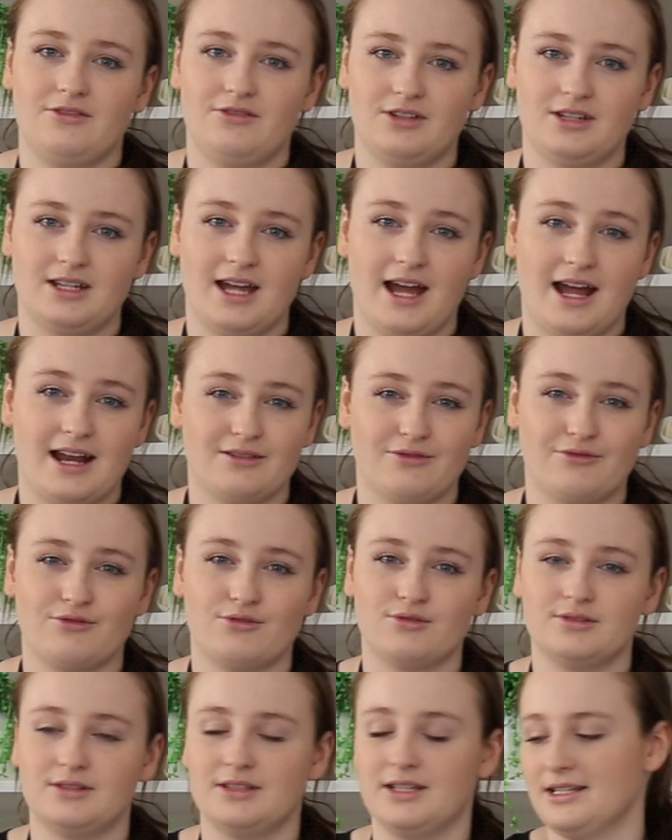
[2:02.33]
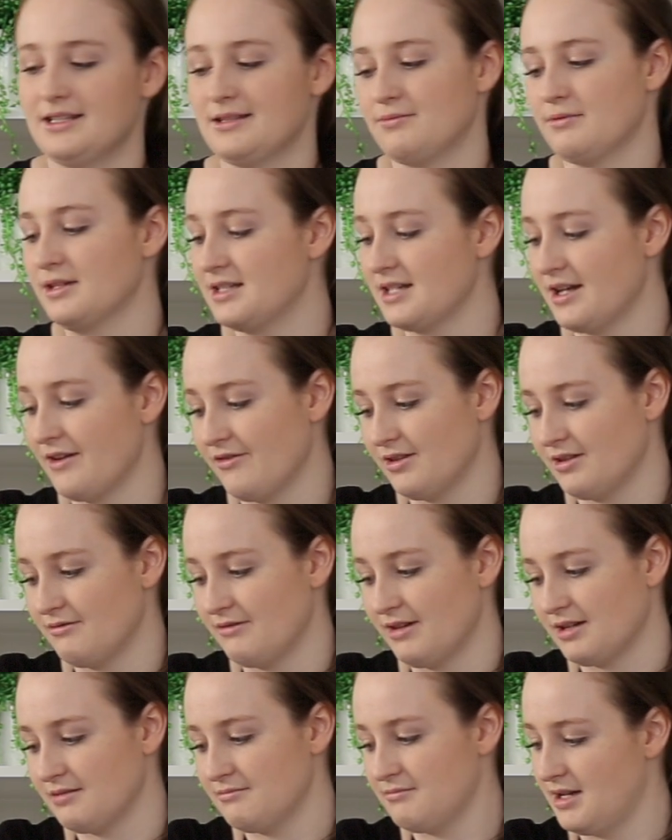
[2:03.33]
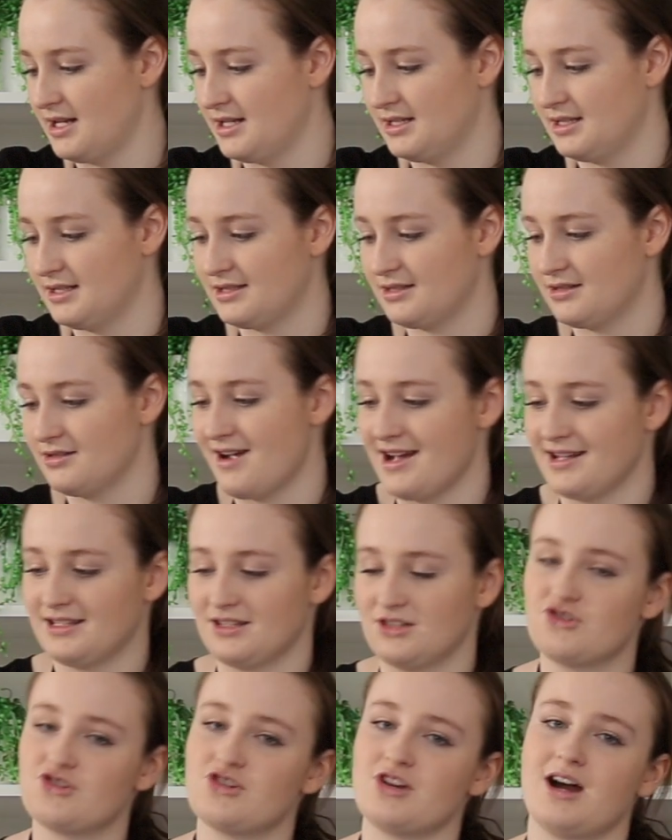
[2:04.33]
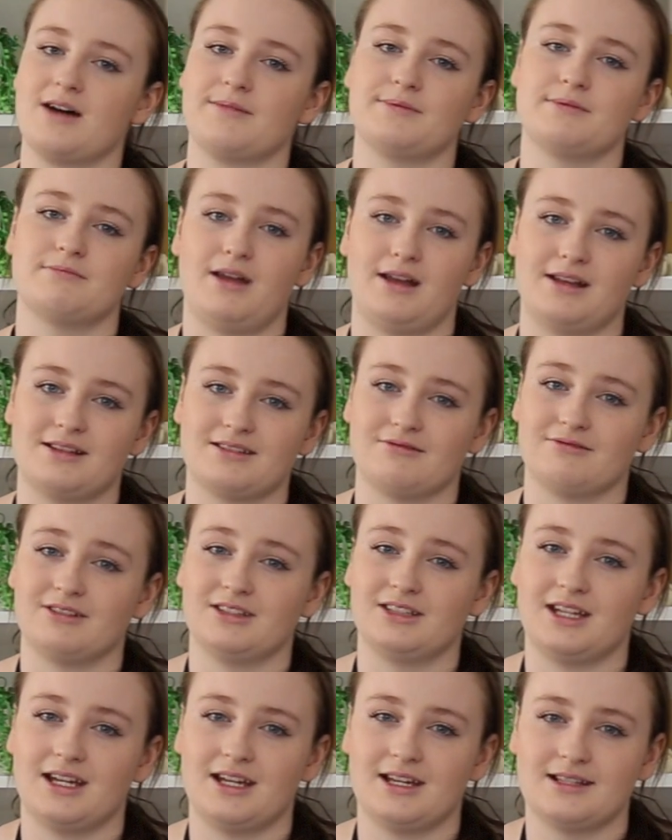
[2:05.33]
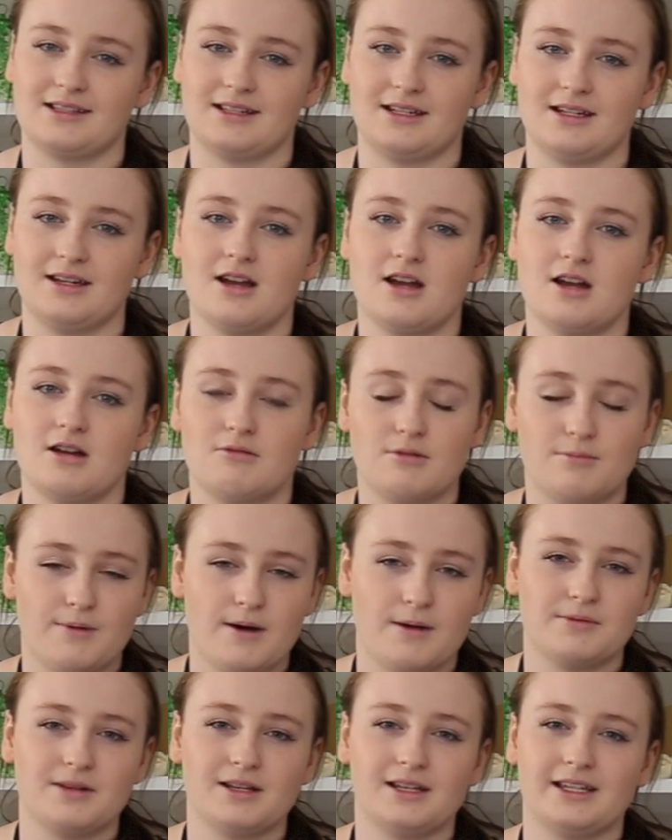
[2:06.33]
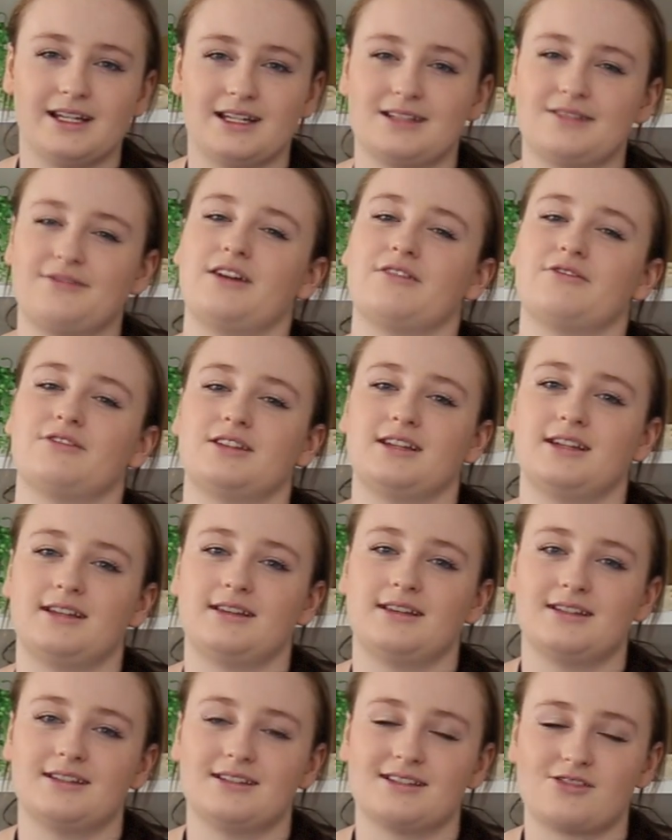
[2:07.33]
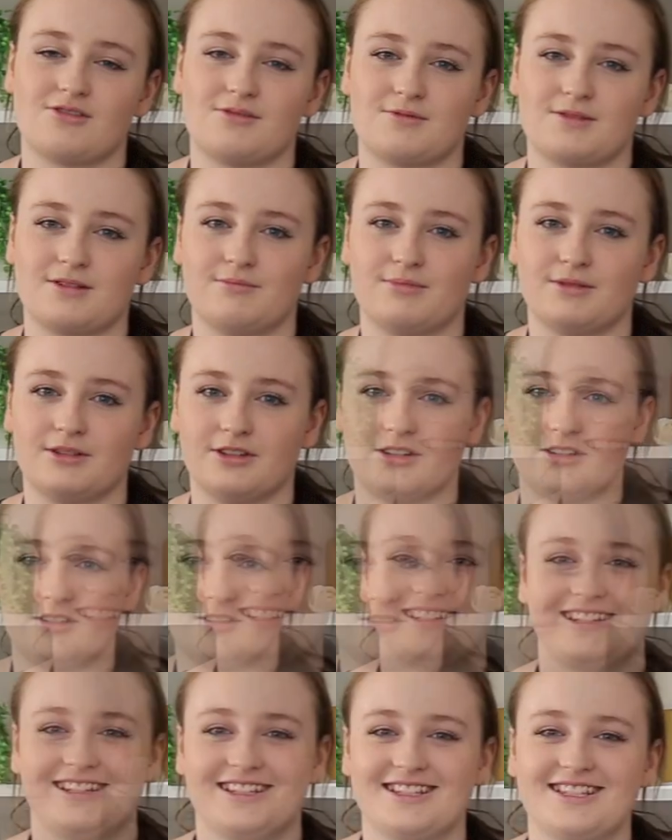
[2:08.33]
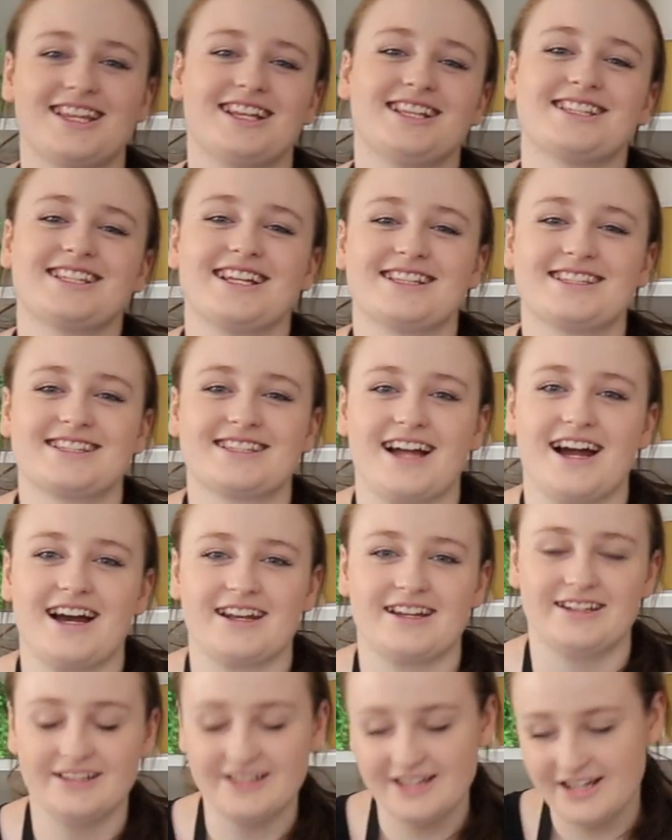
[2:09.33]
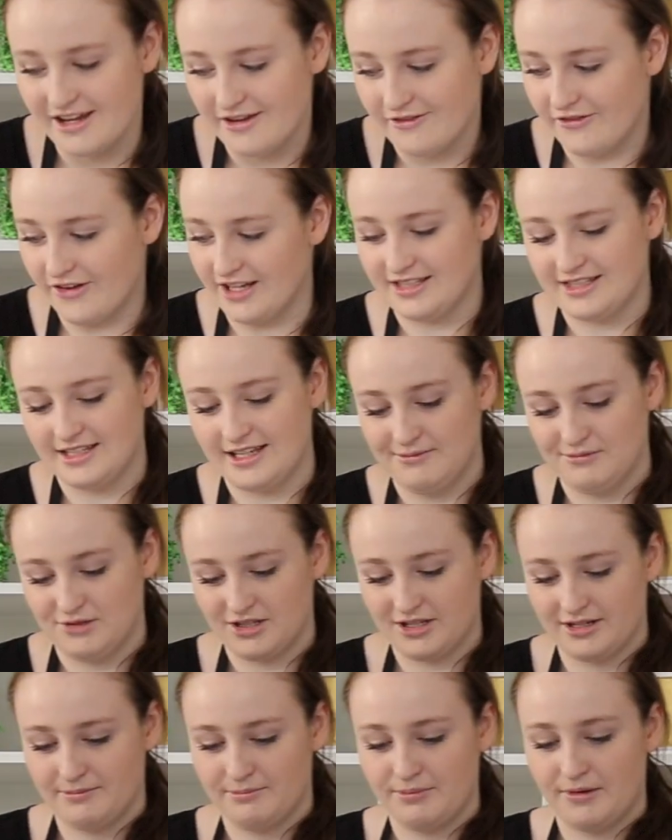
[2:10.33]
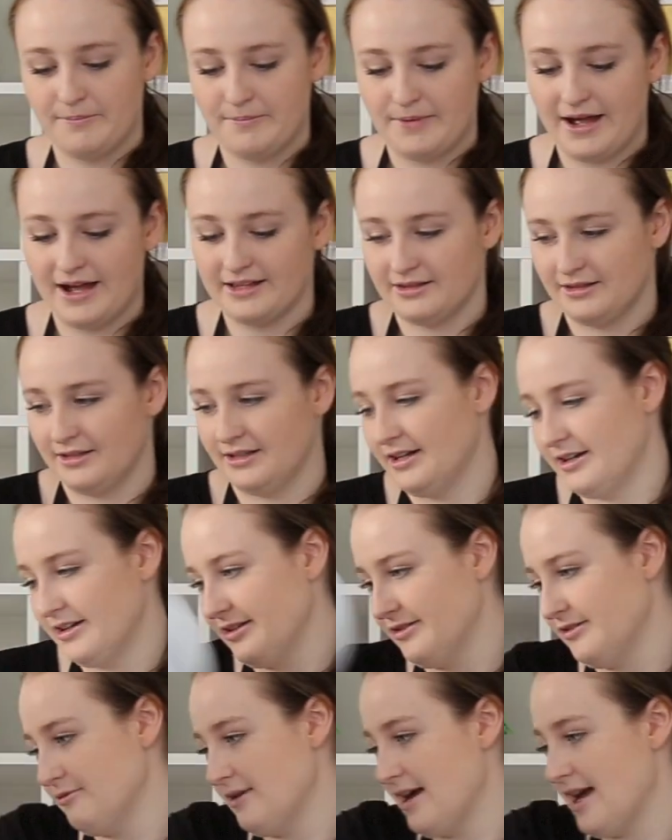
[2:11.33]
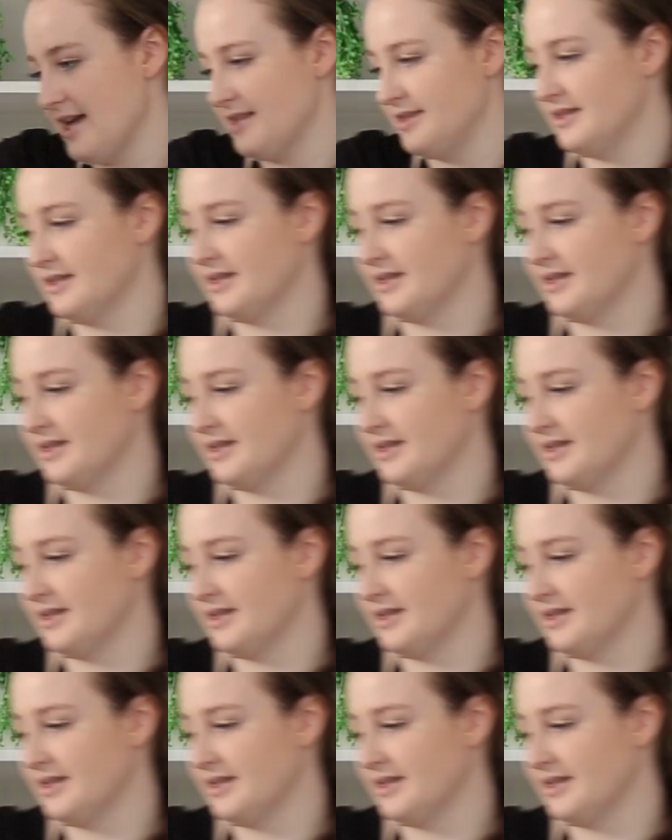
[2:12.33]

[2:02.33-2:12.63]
If you can afford this, we definitely recommend. It's nice and sharp and makes it really easy. We'll pop the links for everything in the description below. So let's get started. Firstly, I'm just going to pop out of the way